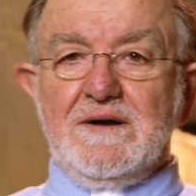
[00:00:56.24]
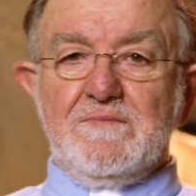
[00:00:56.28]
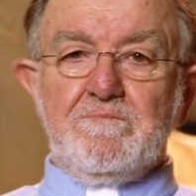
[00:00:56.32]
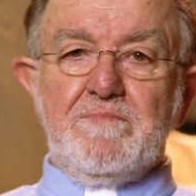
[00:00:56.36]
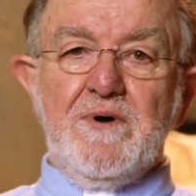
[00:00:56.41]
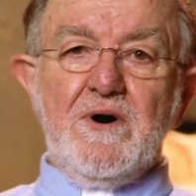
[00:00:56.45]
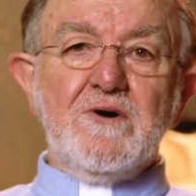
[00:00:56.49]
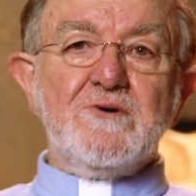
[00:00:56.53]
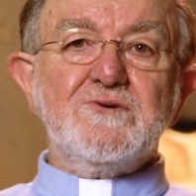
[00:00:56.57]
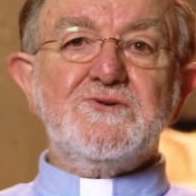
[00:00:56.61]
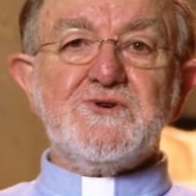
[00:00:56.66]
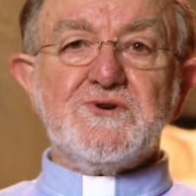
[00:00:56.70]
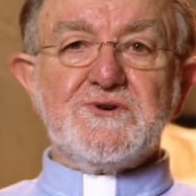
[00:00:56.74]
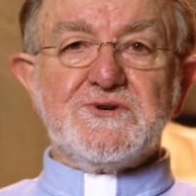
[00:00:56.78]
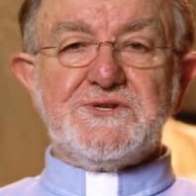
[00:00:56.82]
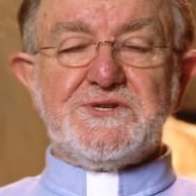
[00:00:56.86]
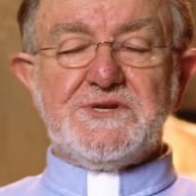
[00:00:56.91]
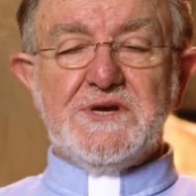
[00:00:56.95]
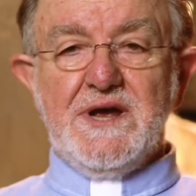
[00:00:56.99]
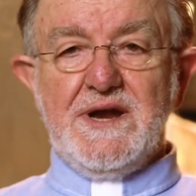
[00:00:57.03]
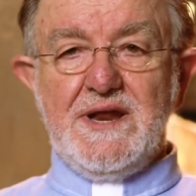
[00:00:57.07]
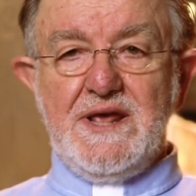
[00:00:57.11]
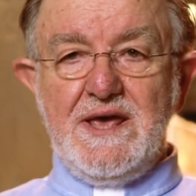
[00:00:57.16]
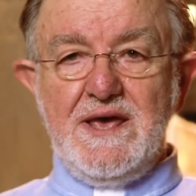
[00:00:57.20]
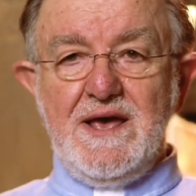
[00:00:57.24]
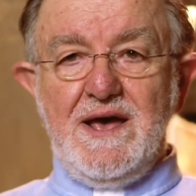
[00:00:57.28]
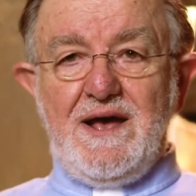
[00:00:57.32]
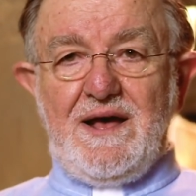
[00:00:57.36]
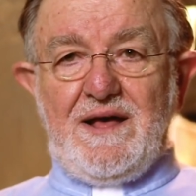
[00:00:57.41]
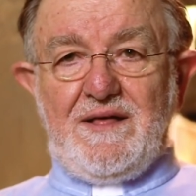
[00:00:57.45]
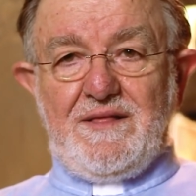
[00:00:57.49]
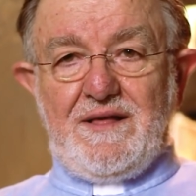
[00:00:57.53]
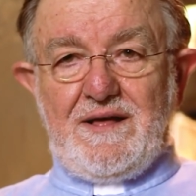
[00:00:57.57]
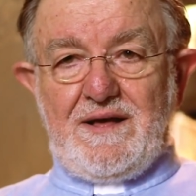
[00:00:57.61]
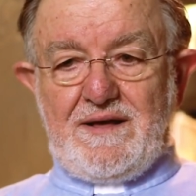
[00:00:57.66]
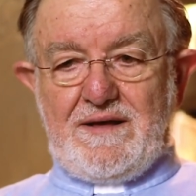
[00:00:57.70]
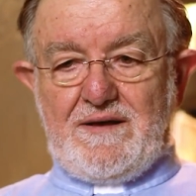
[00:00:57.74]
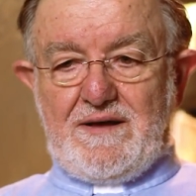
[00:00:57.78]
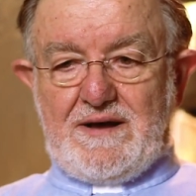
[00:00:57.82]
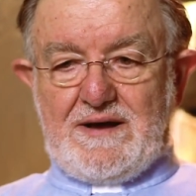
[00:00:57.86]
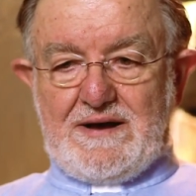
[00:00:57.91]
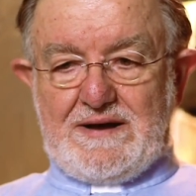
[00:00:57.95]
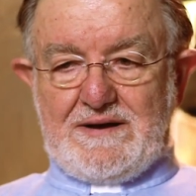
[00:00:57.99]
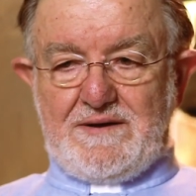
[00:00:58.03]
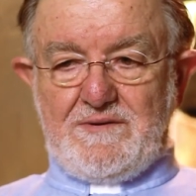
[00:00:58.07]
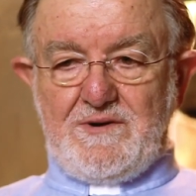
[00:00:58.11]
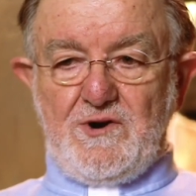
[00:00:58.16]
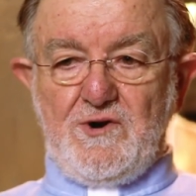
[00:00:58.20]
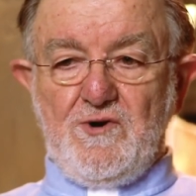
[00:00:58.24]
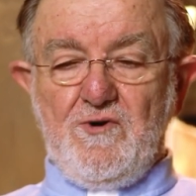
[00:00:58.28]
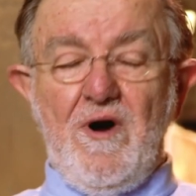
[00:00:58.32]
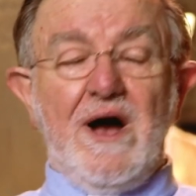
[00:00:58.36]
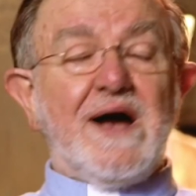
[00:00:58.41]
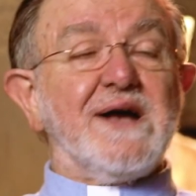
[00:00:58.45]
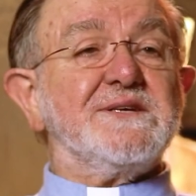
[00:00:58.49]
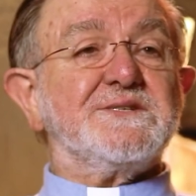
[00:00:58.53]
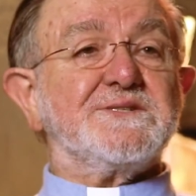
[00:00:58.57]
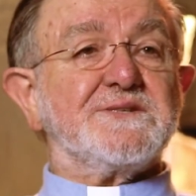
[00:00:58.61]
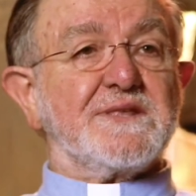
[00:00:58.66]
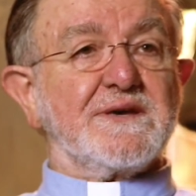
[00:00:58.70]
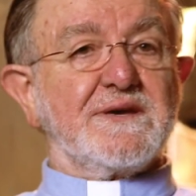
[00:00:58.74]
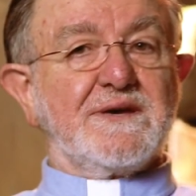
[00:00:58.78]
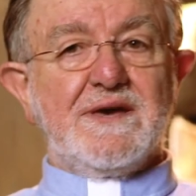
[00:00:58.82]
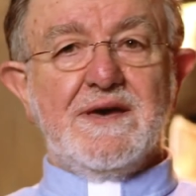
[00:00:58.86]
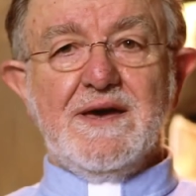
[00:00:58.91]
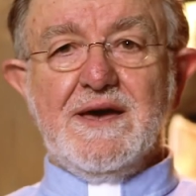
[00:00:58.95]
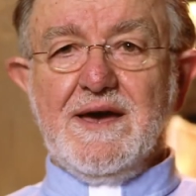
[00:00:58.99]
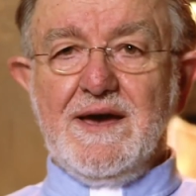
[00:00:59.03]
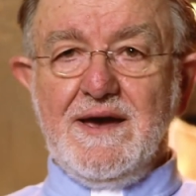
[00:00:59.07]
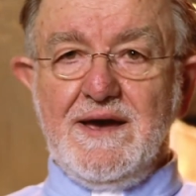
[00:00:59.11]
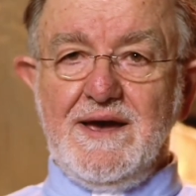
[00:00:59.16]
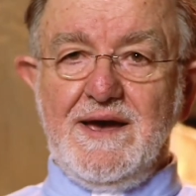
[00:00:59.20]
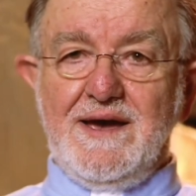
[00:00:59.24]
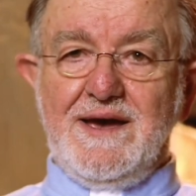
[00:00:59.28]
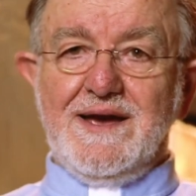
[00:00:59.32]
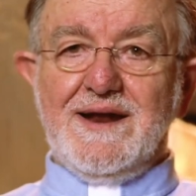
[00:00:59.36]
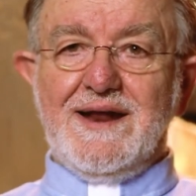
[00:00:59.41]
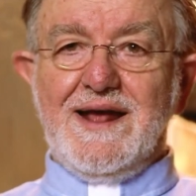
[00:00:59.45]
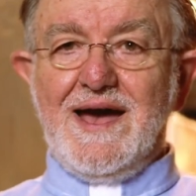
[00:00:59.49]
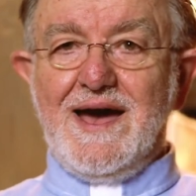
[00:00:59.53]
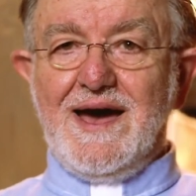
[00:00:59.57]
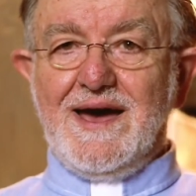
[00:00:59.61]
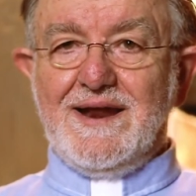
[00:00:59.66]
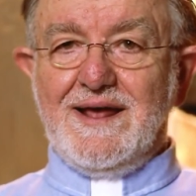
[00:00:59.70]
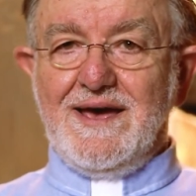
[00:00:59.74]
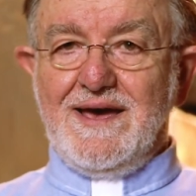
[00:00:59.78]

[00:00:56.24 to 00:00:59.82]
Bossier City, Christ the King. It had